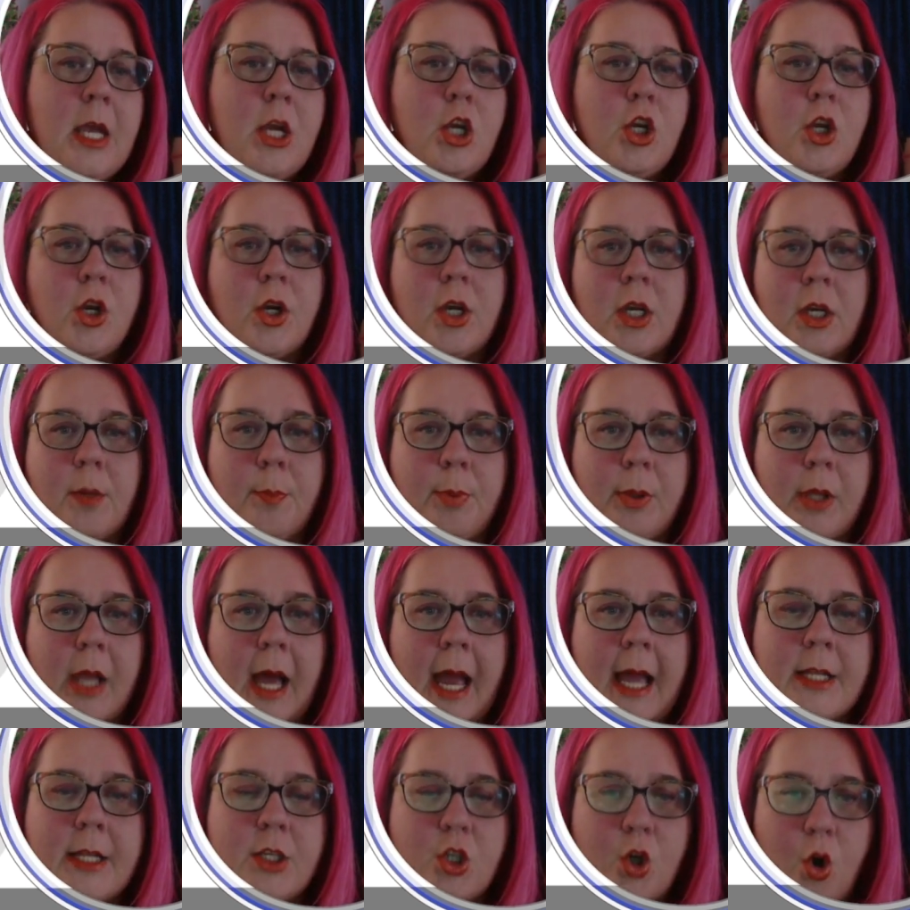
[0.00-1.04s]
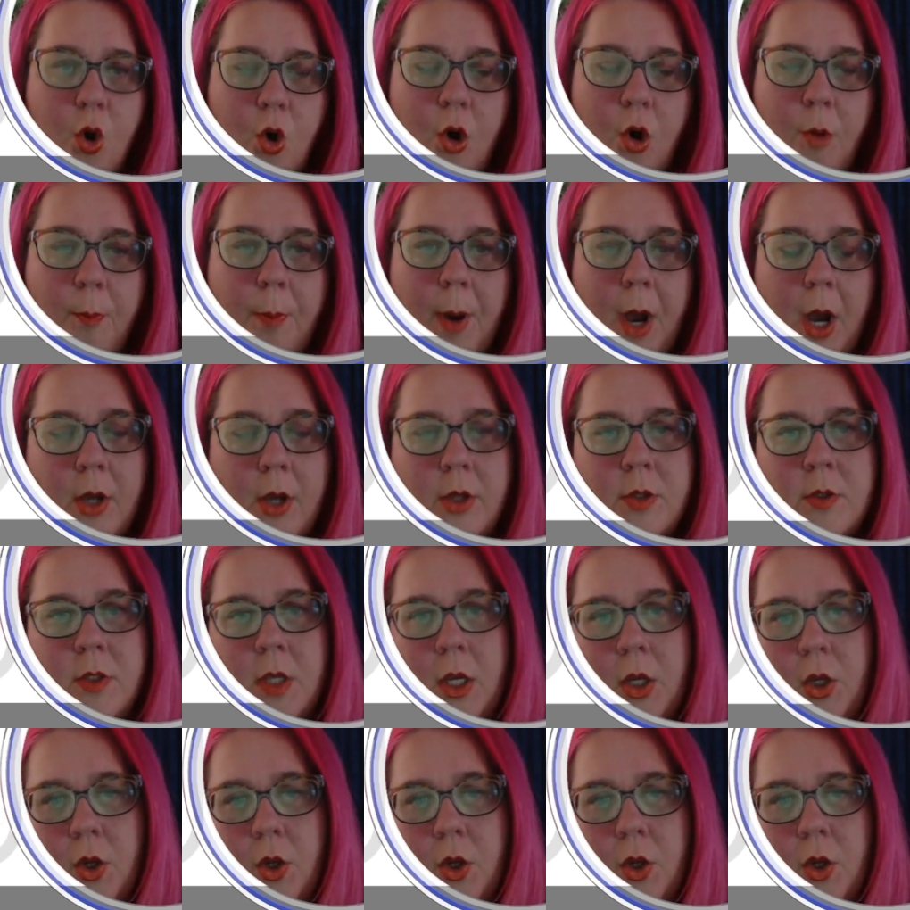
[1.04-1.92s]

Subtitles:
you can apply it to all posts, you